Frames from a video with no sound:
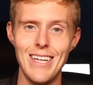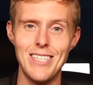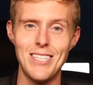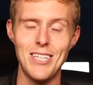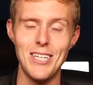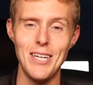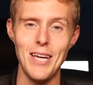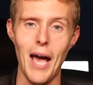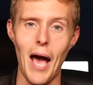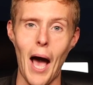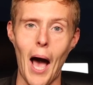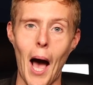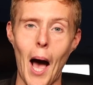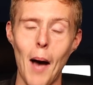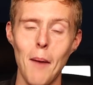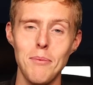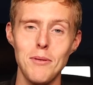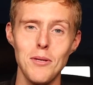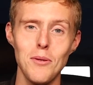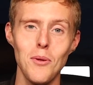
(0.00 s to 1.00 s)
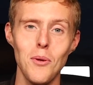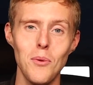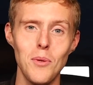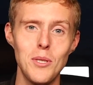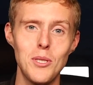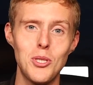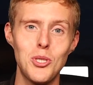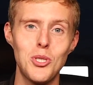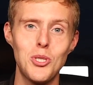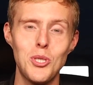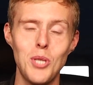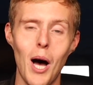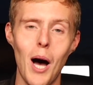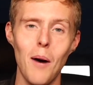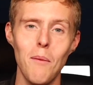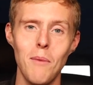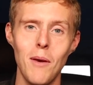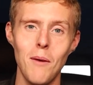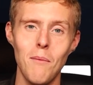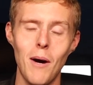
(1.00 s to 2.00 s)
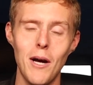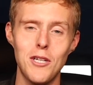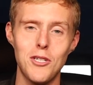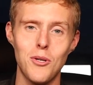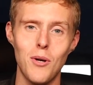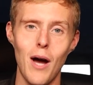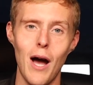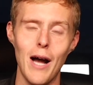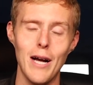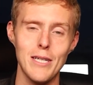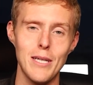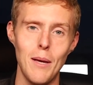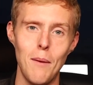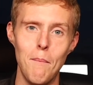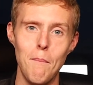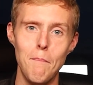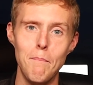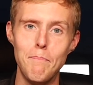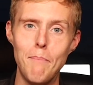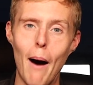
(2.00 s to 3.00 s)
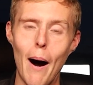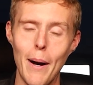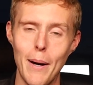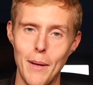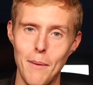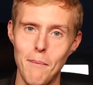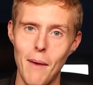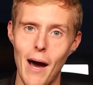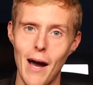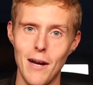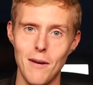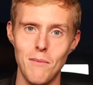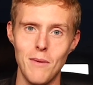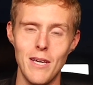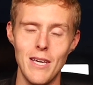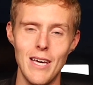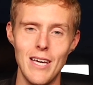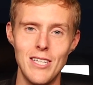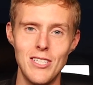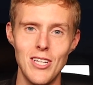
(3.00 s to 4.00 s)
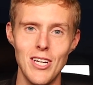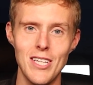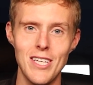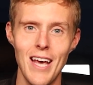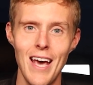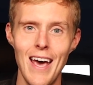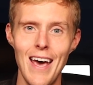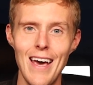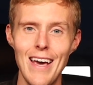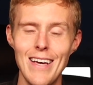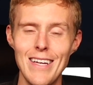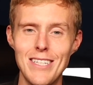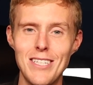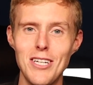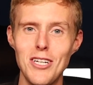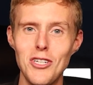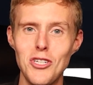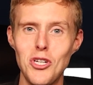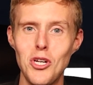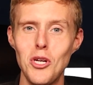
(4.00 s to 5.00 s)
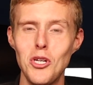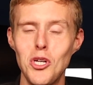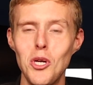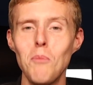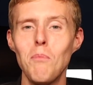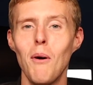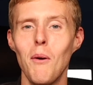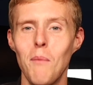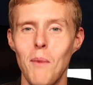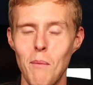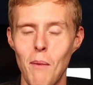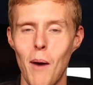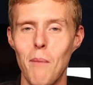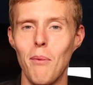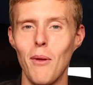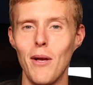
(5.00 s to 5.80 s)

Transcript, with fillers: And she absolutely stopped me in my tracks and body bagged me and just she, she, put me in my